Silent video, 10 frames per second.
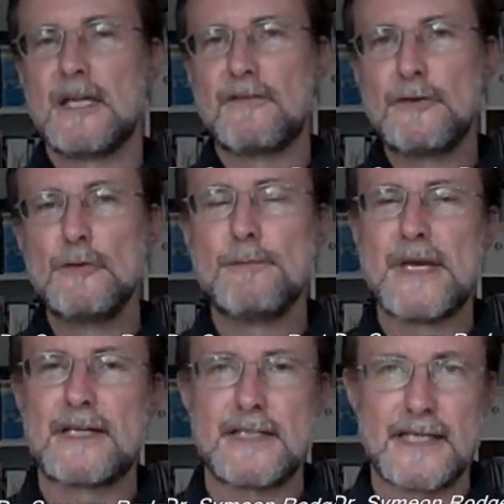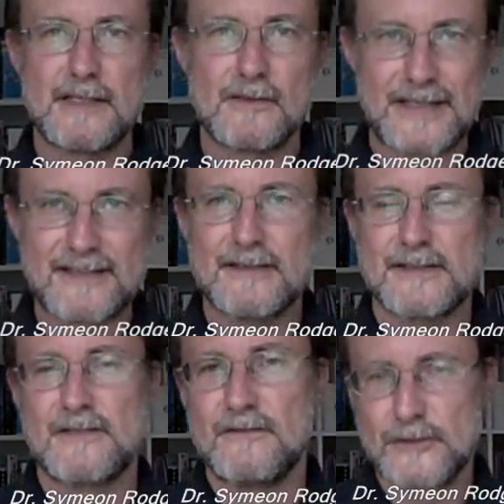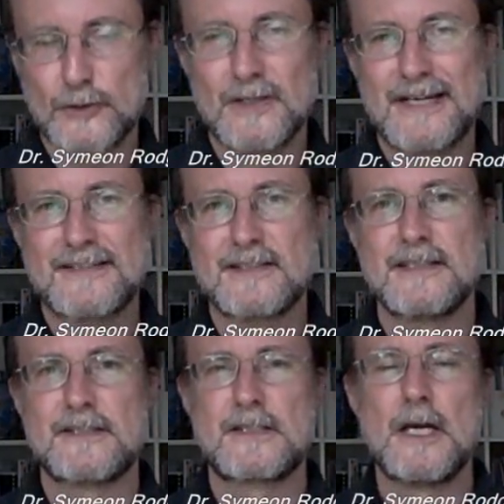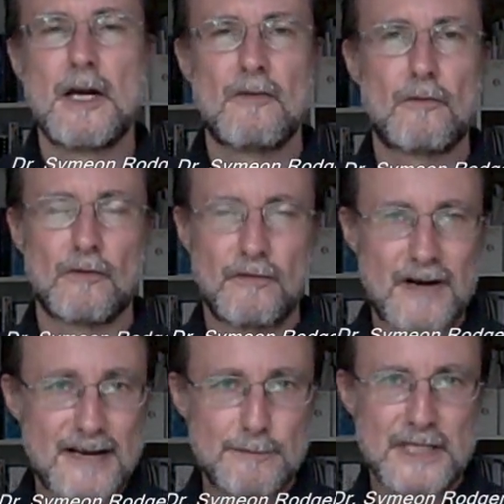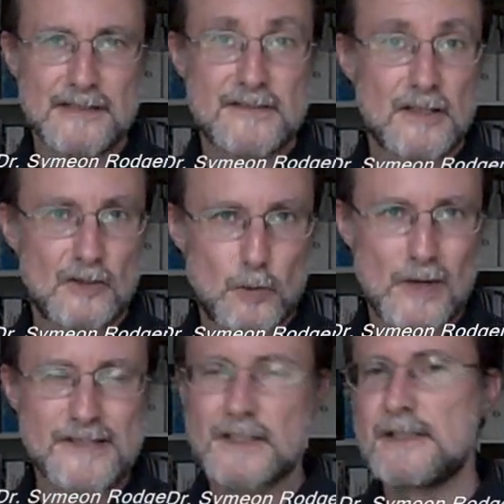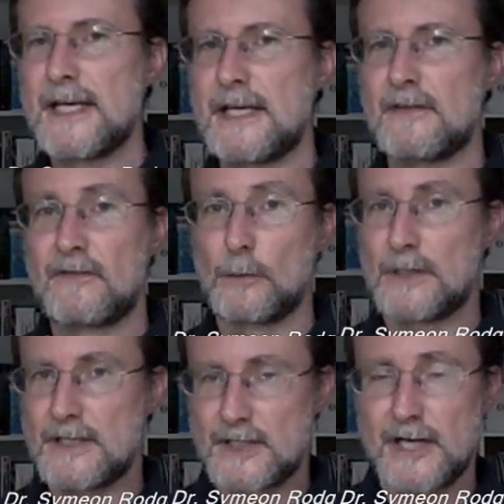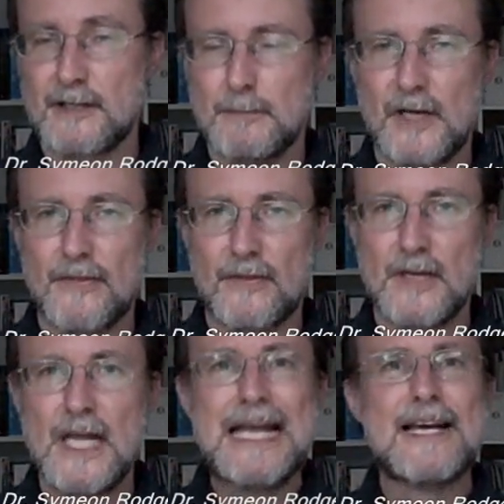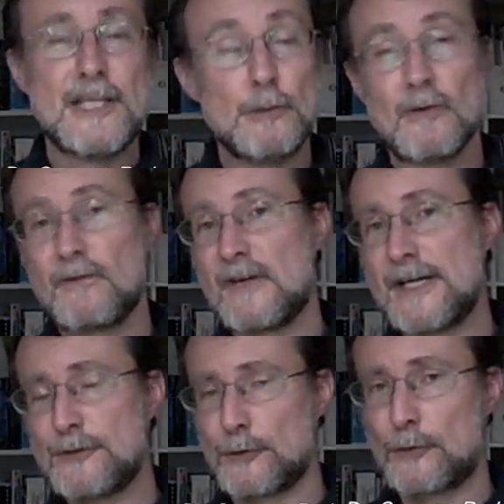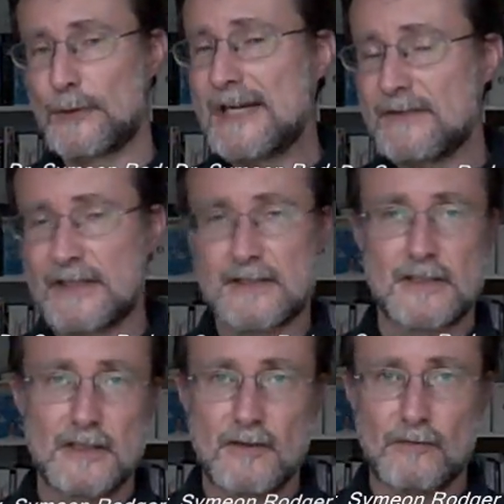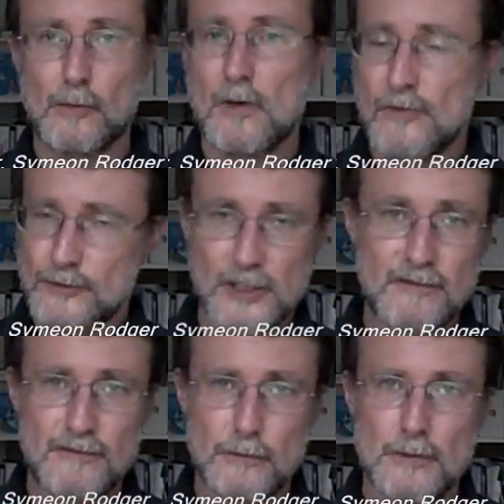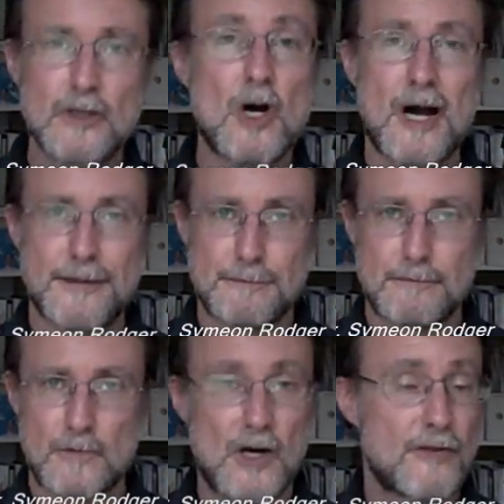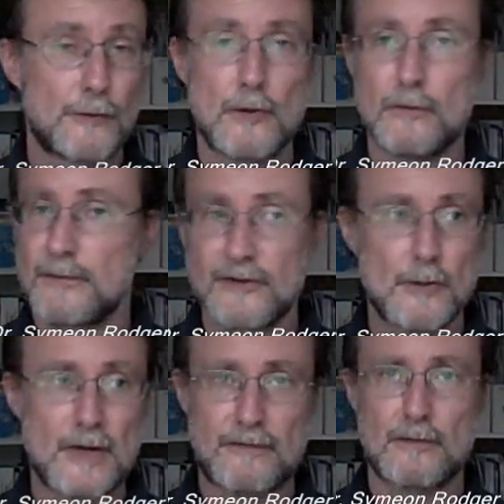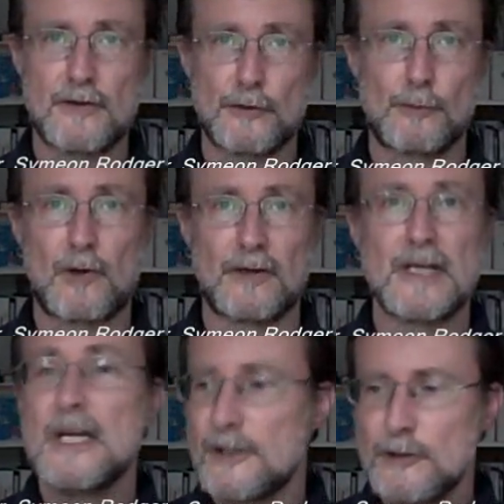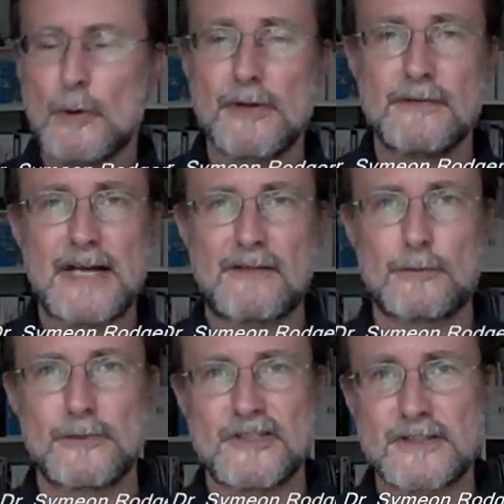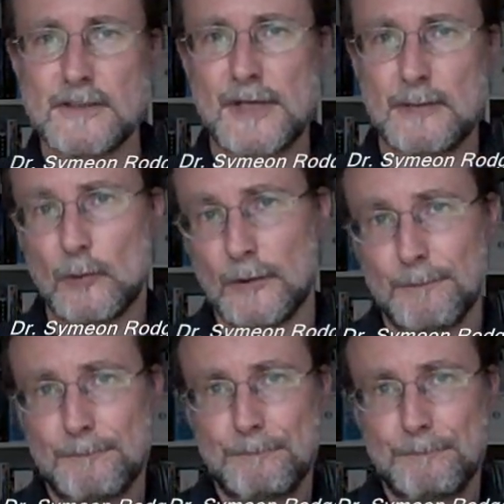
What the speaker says: If you meditate like this and visualize this for 5 minutes twice a day for an entire month, you will find your cravings for all the junk food gone on their own with no effort on your part. You won't even have to resist them anymore.